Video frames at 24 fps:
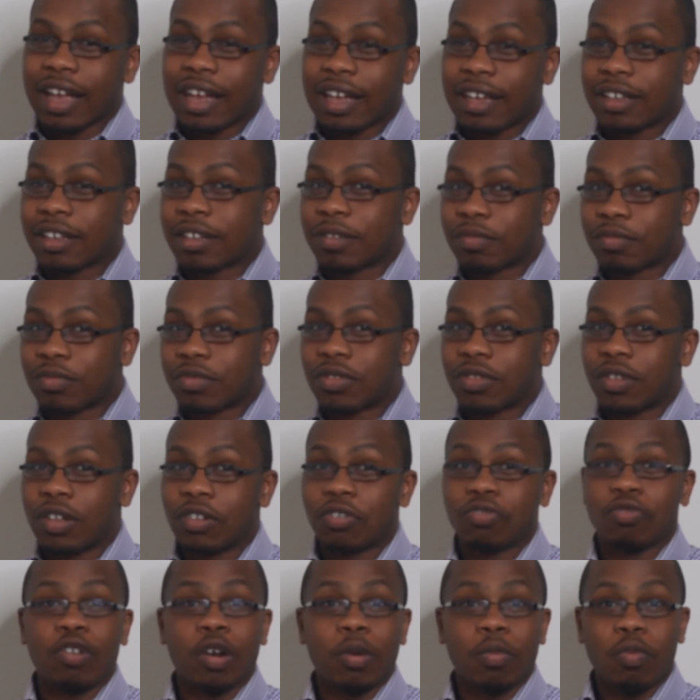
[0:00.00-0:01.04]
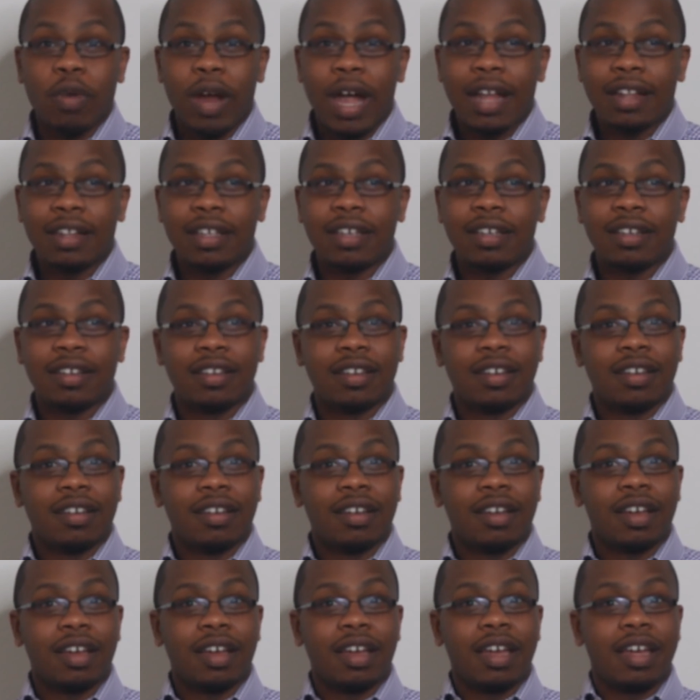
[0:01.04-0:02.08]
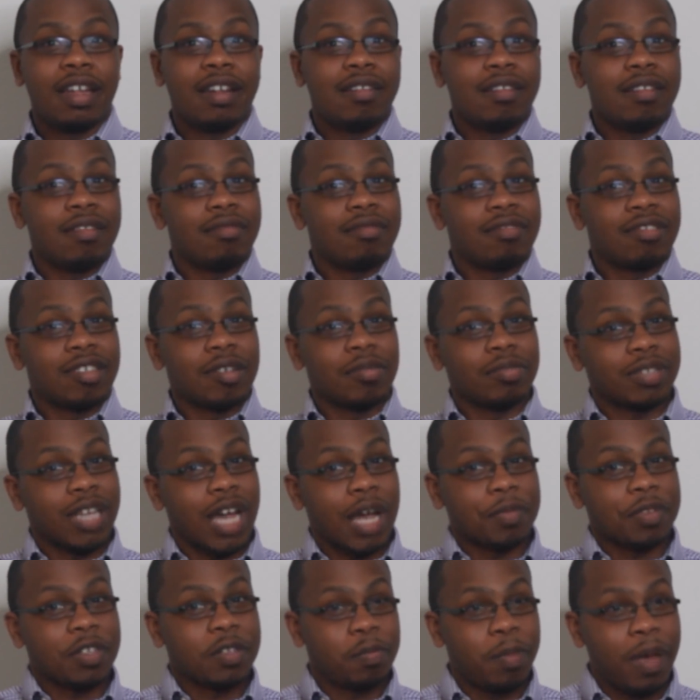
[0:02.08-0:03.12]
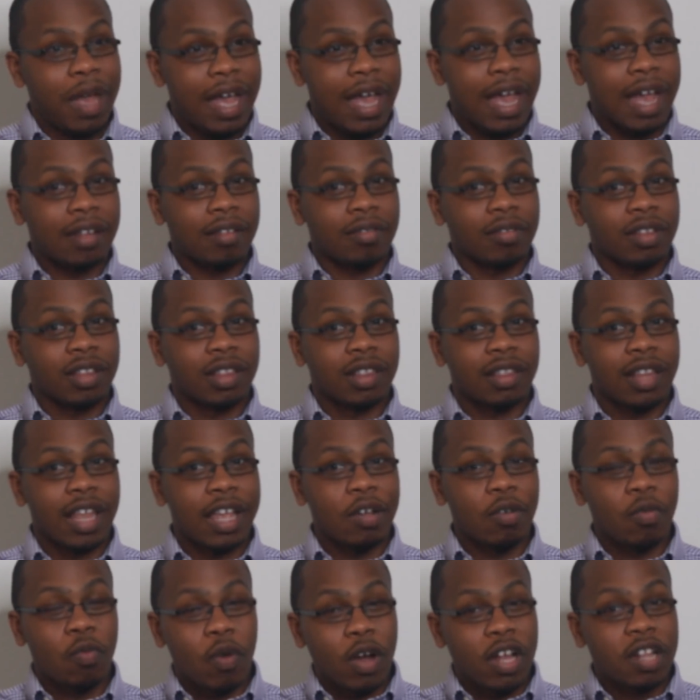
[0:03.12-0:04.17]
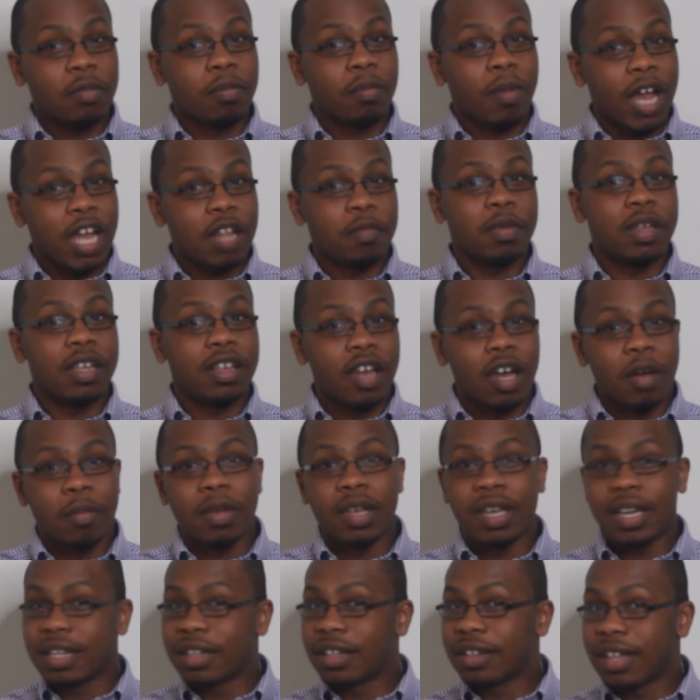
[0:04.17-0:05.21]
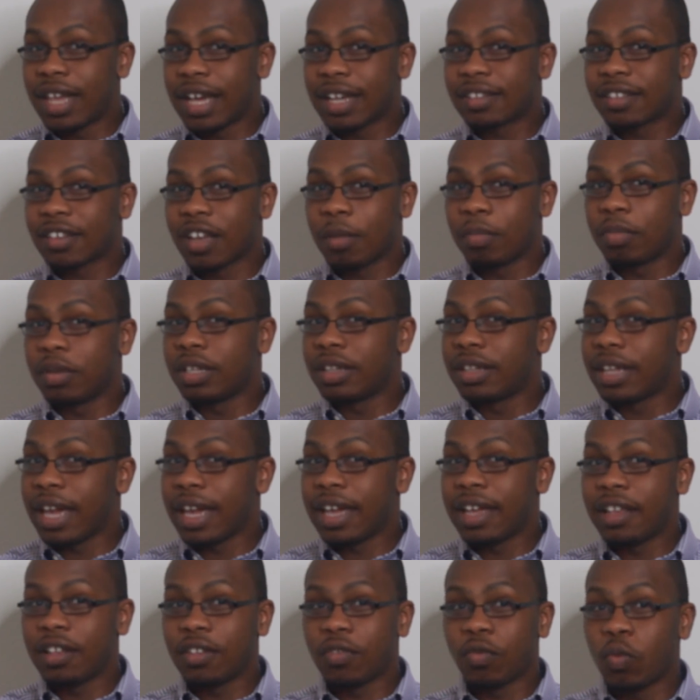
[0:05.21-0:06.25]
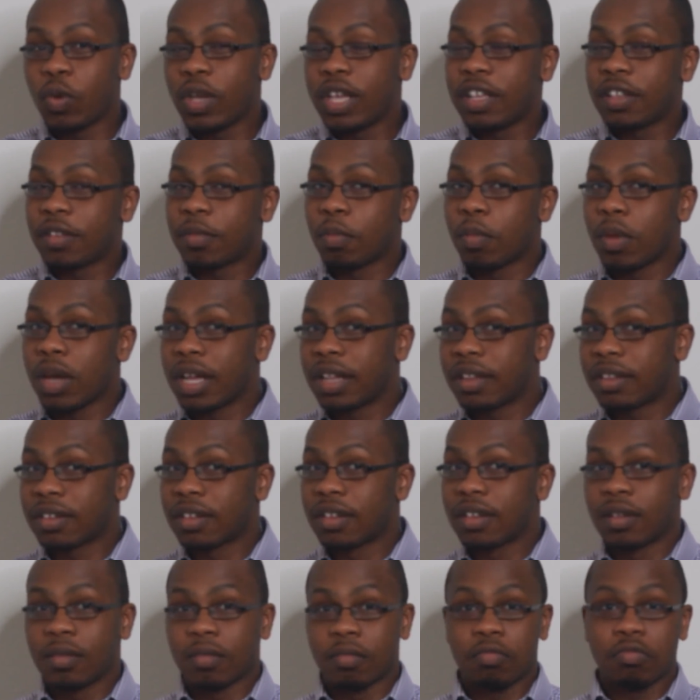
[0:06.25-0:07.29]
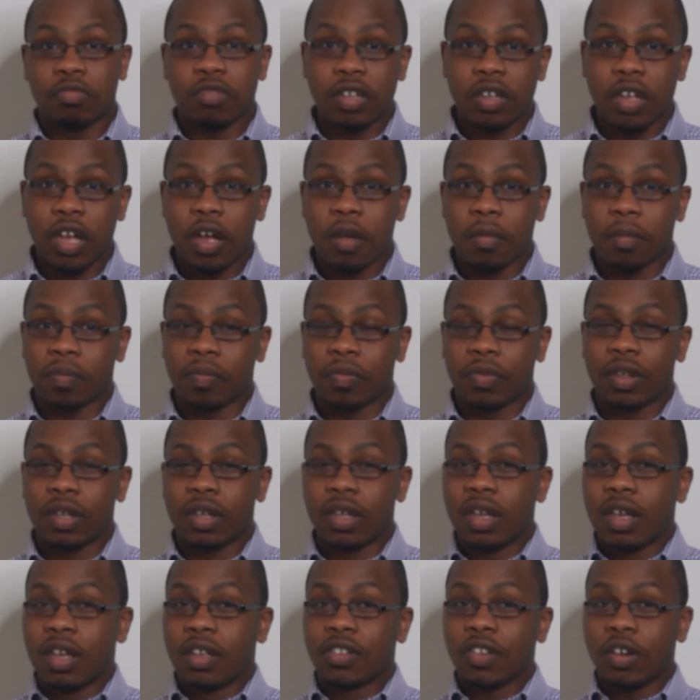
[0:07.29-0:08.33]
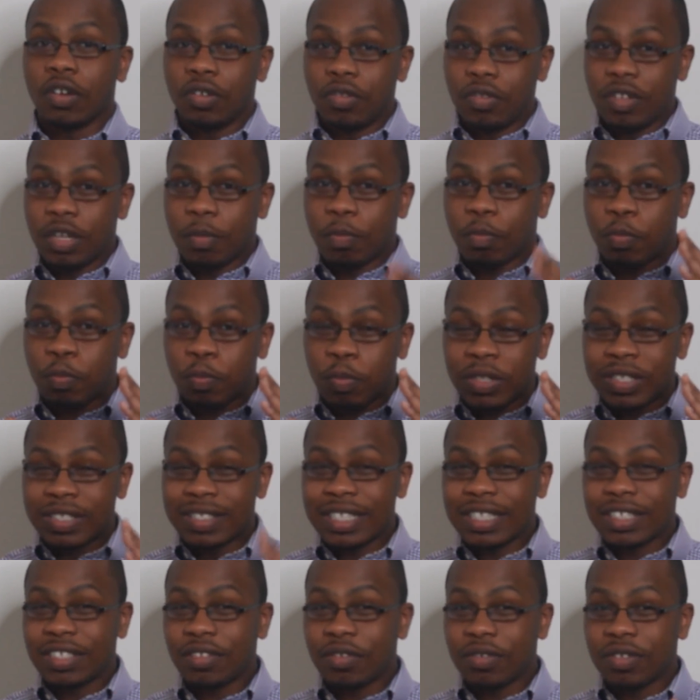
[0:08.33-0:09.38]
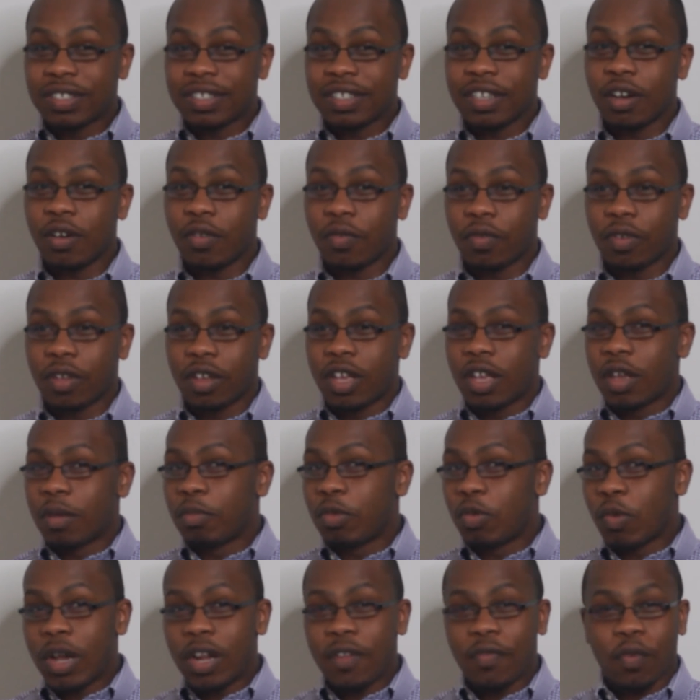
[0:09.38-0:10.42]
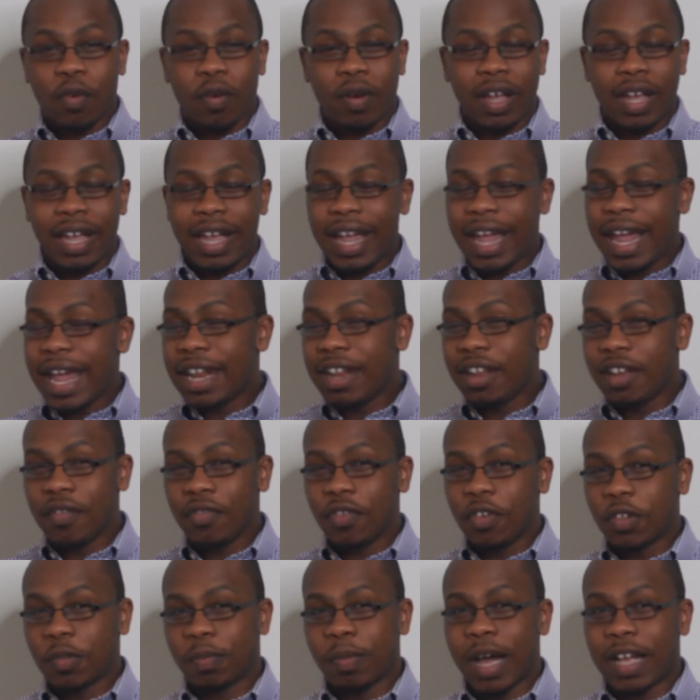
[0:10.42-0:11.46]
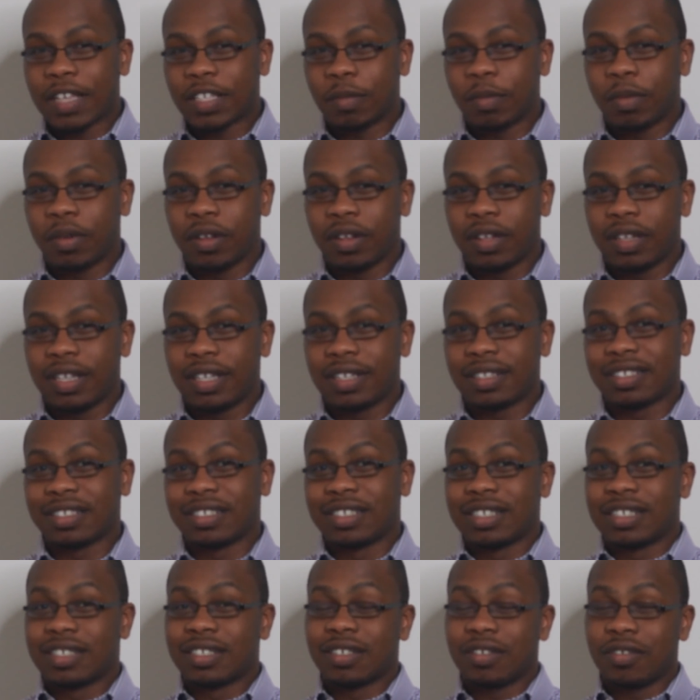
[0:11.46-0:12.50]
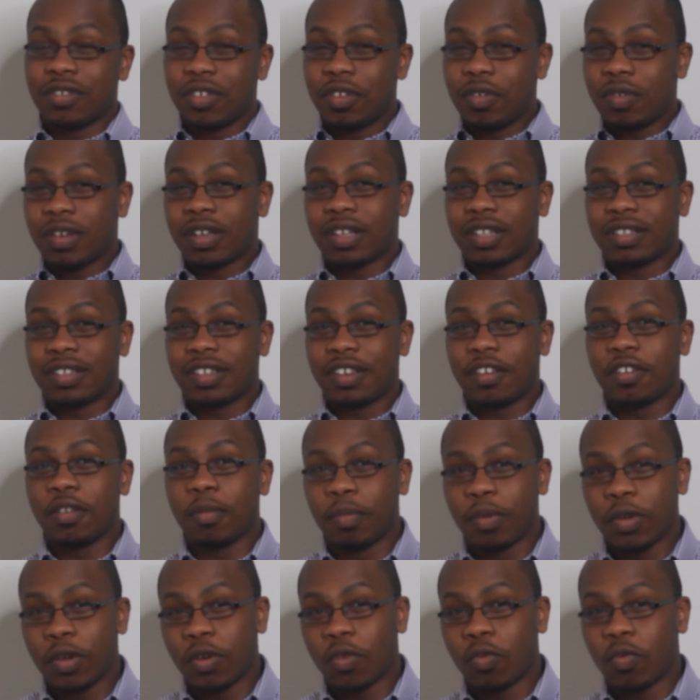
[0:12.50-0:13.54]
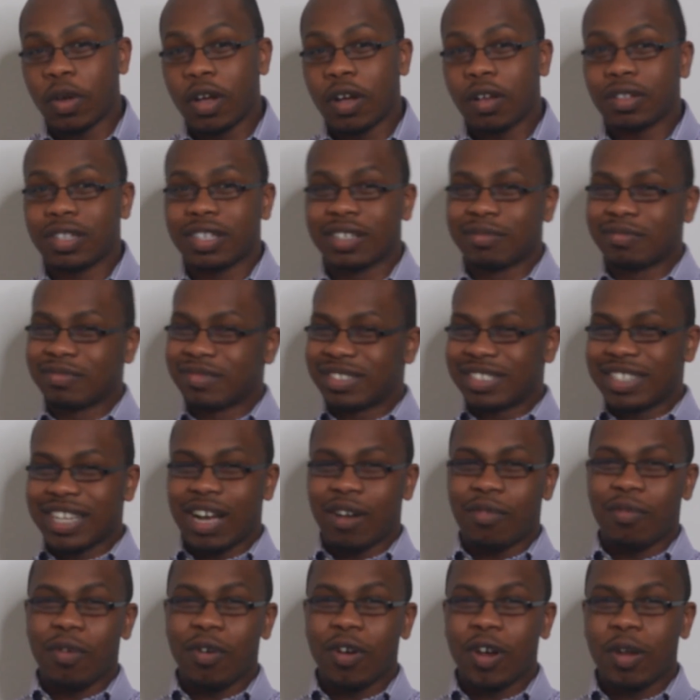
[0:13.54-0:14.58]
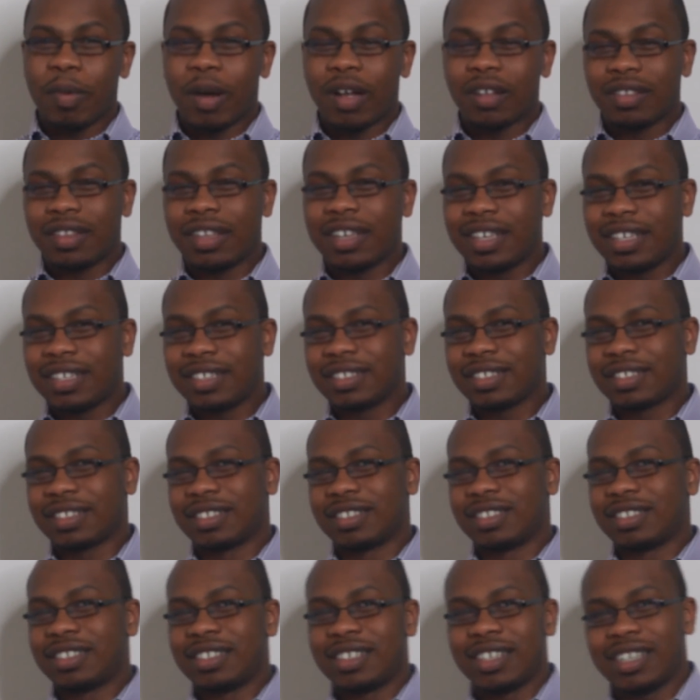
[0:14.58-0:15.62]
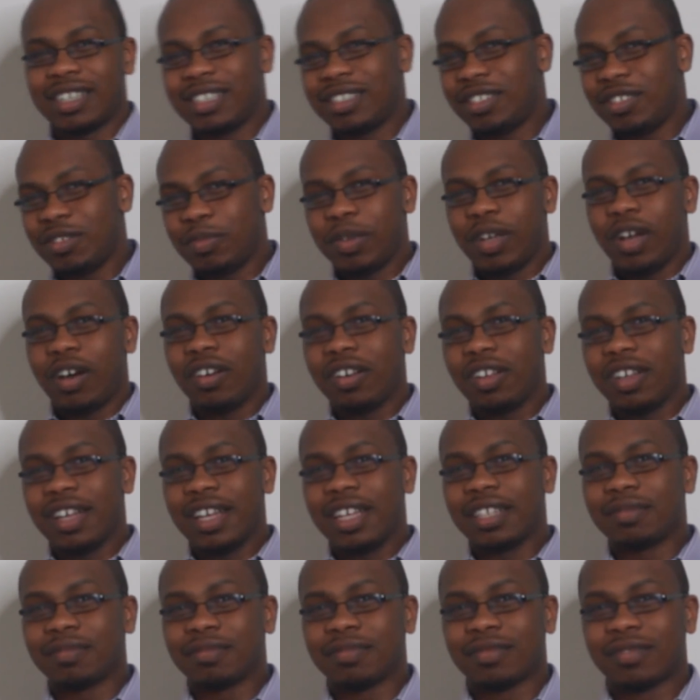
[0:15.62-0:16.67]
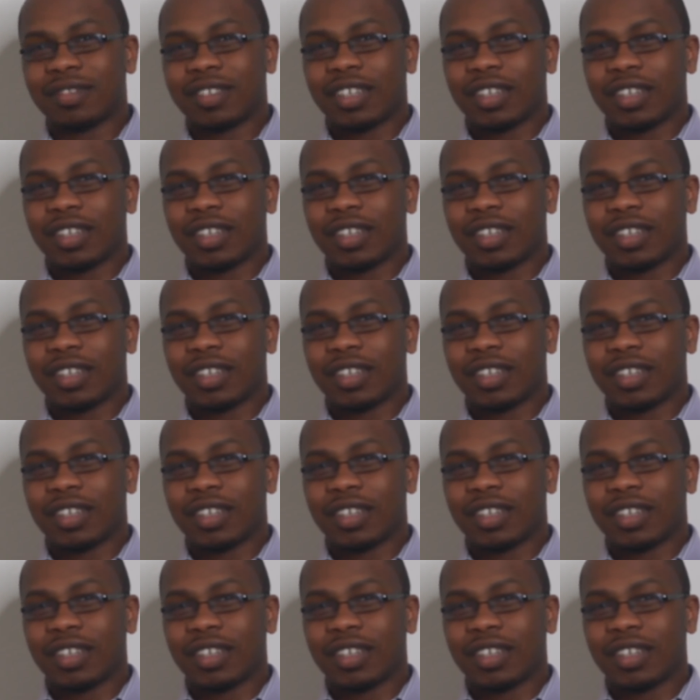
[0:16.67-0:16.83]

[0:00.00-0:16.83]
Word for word: like the Trump rally, and sometimes it's bad, like what might be coming in the next couple of days, weeks, months to come. So you need to position yourself, be ready for any of those possibilities so you can continue to build wealth, not worry about things, and you'll be all good.